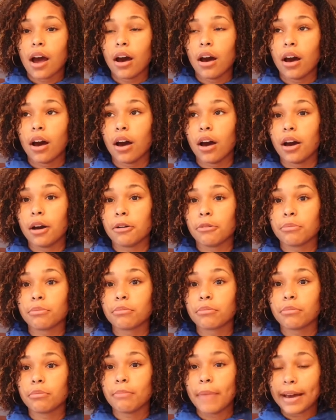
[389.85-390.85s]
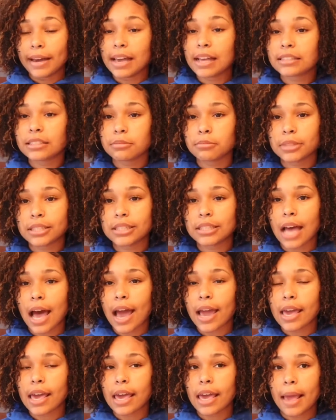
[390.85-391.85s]
my cousin
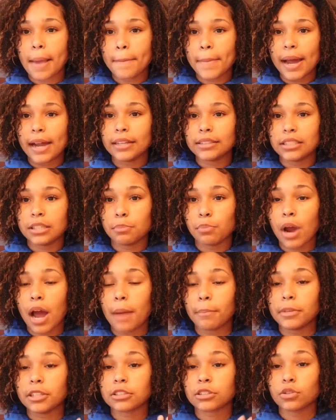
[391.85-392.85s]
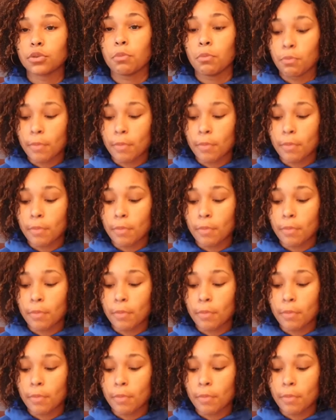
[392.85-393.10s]
Messiah, and my auntie Promise.